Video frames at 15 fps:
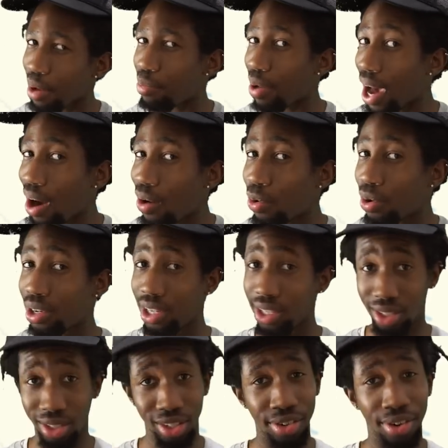that power
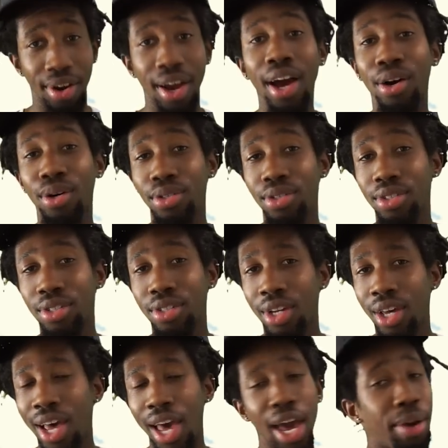gets to your house?
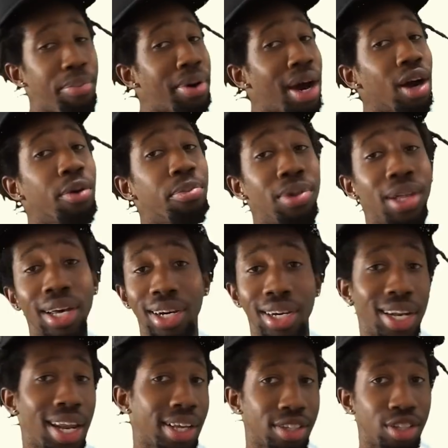A power plant
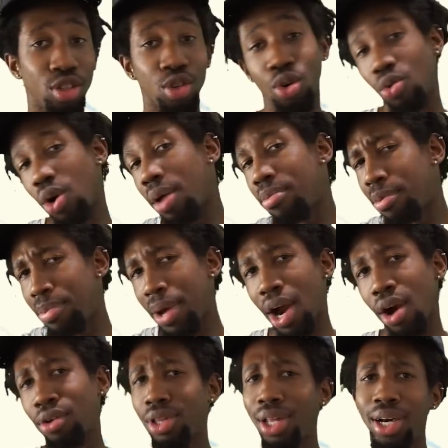connected to a web of
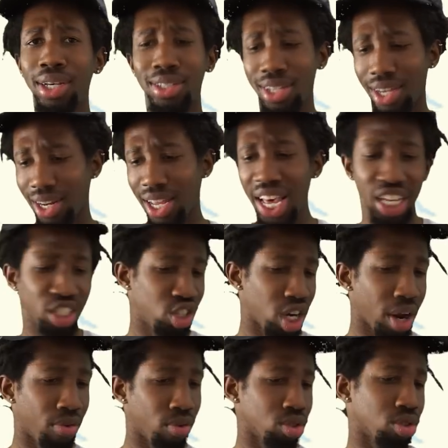power lines that
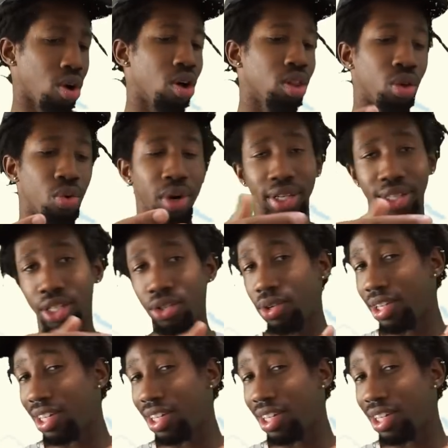travels all the way until